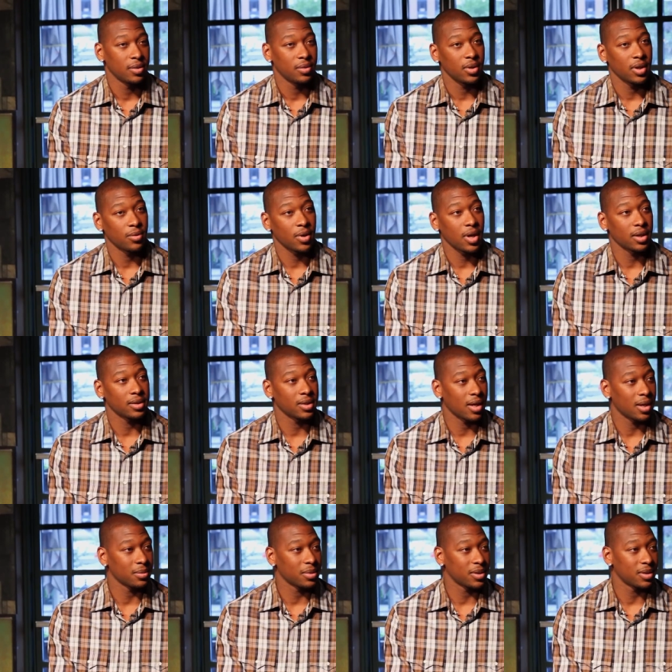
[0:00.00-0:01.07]
We had Rod
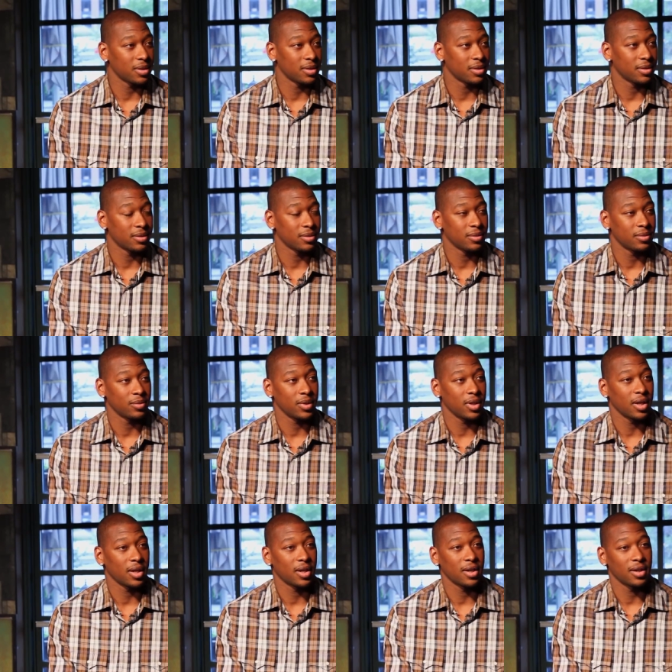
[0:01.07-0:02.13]
Thompson. We
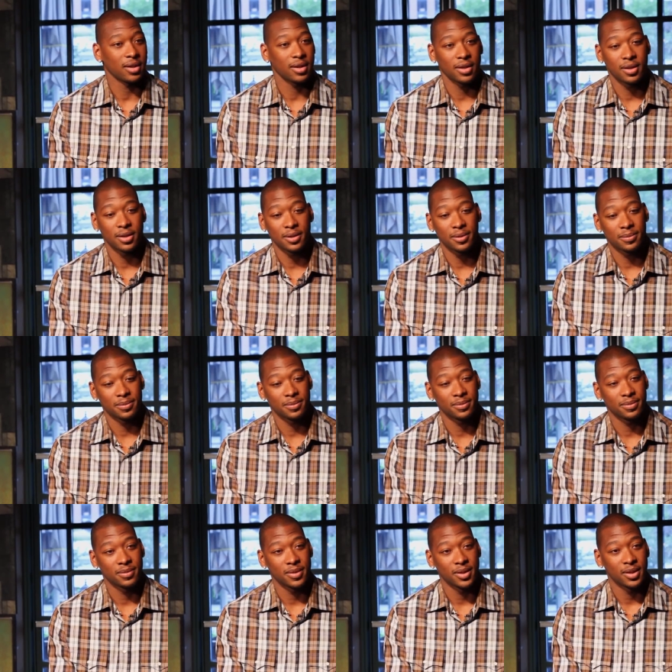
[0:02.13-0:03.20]
had um,
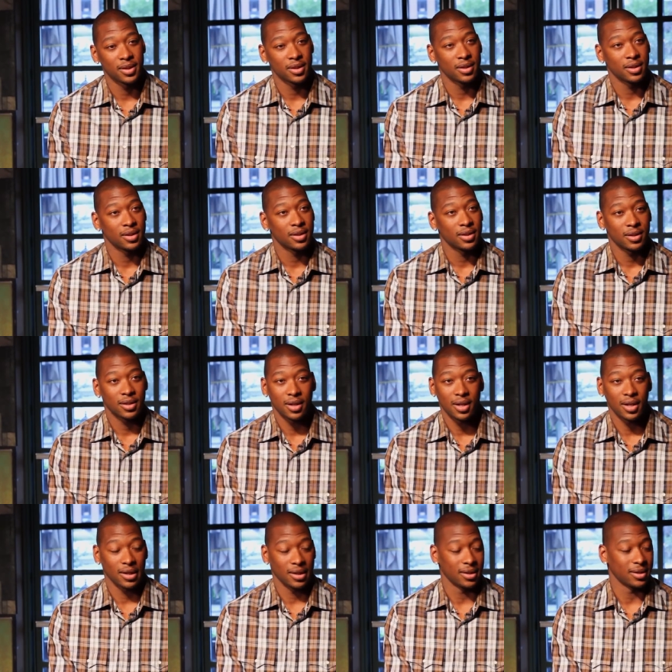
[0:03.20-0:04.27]

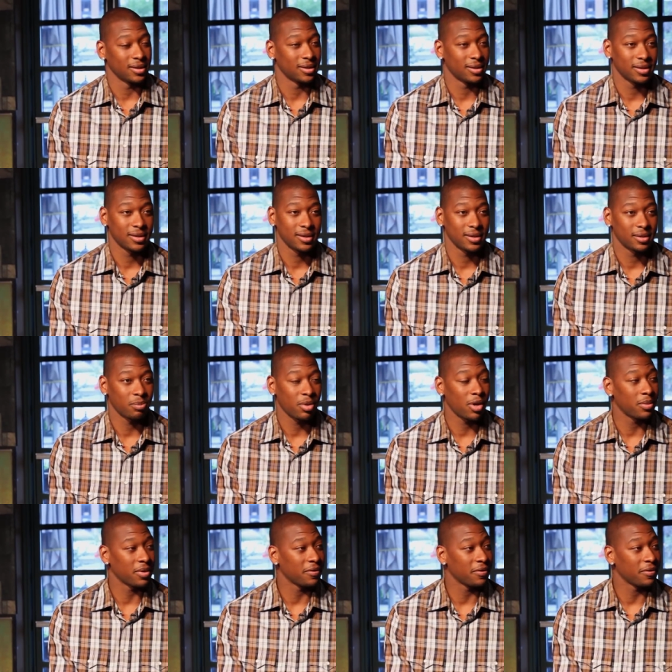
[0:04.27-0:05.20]
ah, Paul